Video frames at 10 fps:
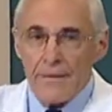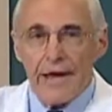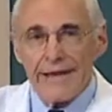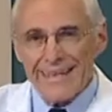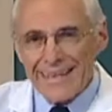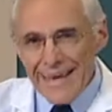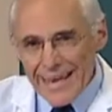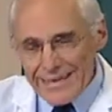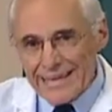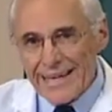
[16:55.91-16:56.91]
And
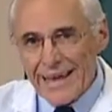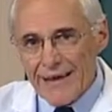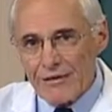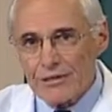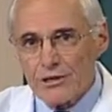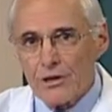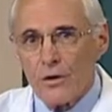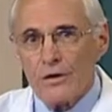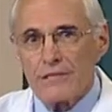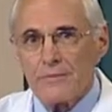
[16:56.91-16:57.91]
again, the errors are
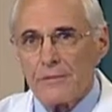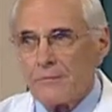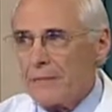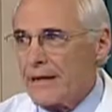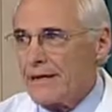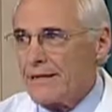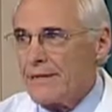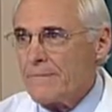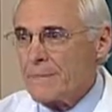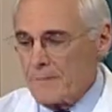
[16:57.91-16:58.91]
going to be made
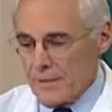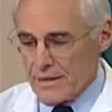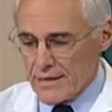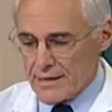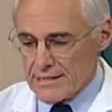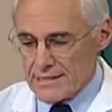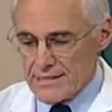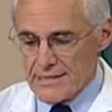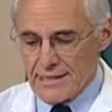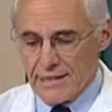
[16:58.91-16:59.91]
because
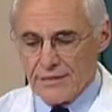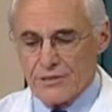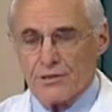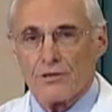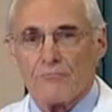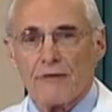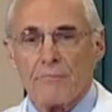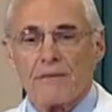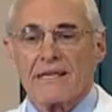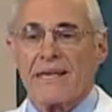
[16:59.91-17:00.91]
this cell is going to
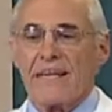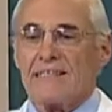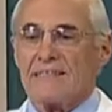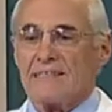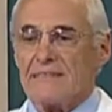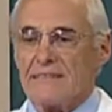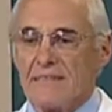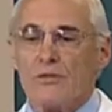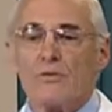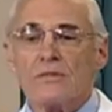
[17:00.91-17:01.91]
replicate
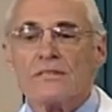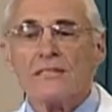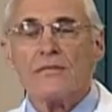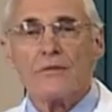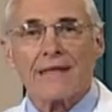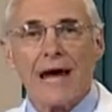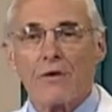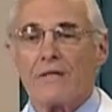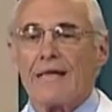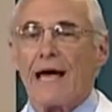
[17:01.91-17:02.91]
continuously
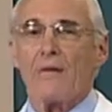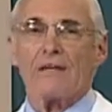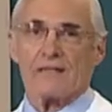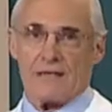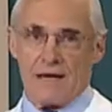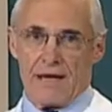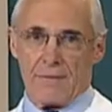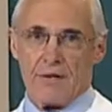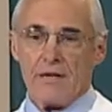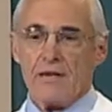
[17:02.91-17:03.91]
without allowing
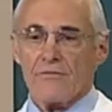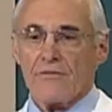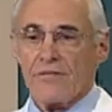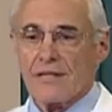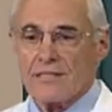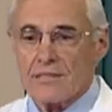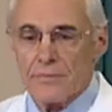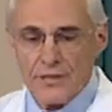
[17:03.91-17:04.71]
time for things to be